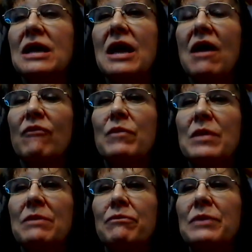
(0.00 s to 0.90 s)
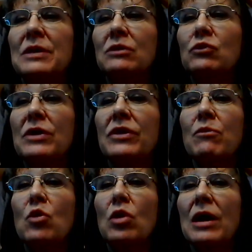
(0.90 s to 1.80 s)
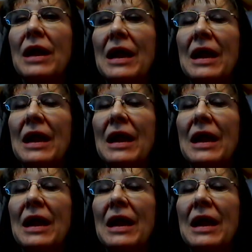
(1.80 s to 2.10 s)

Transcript: have been built with a more